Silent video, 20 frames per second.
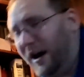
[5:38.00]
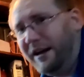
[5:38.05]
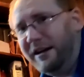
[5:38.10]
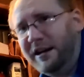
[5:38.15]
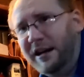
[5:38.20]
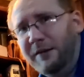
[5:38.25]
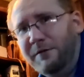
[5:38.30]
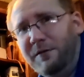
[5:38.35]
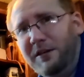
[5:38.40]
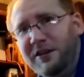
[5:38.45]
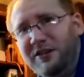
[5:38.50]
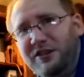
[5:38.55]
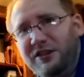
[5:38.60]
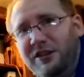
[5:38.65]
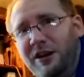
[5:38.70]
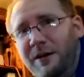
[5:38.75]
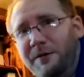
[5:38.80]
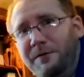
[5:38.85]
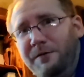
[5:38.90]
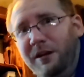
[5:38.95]
idea if this
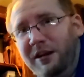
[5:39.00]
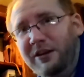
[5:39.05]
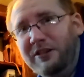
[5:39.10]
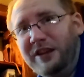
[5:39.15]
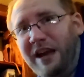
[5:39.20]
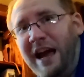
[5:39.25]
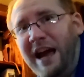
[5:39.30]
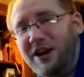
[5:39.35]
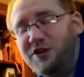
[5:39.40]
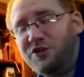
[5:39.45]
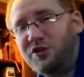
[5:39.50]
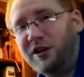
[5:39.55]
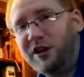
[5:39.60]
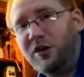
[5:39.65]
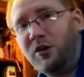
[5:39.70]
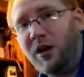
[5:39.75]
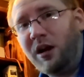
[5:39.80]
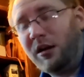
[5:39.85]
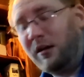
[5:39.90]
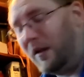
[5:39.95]
stuff is actually
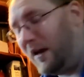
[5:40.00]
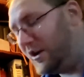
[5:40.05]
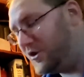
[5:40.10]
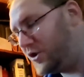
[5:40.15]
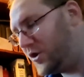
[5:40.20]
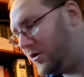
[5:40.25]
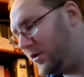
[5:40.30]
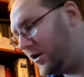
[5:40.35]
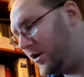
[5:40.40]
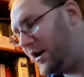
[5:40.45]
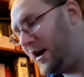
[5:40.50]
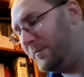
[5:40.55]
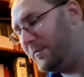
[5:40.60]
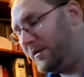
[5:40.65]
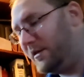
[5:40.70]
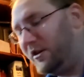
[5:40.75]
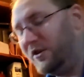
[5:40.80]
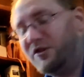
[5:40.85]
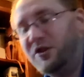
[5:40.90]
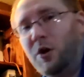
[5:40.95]
chronological or not,
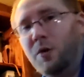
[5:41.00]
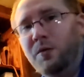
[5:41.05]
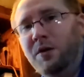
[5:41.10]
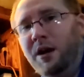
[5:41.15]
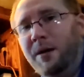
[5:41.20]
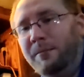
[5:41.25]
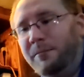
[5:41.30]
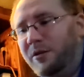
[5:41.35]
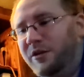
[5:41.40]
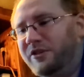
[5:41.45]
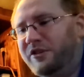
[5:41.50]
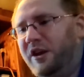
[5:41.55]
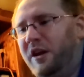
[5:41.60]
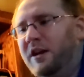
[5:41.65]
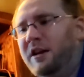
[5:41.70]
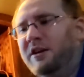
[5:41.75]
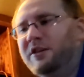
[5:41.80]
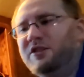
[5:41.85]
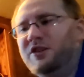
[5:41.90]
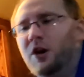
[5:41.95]
but there's no numbers.
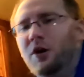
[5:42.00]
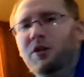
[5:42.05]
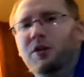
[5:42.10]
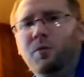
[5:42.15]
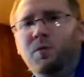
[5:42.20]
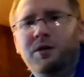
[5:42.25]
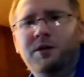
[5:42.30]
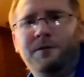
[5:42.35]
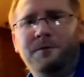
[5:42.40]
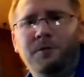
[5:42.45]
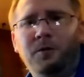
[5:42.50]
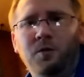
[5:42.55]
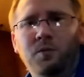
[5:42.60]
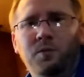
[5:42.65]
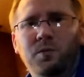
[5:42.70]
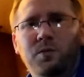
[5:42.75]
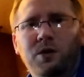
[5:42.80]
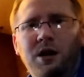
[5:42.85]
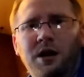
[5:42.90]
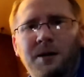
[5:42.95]
So the
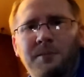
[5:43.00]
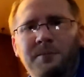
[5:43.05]
wonderful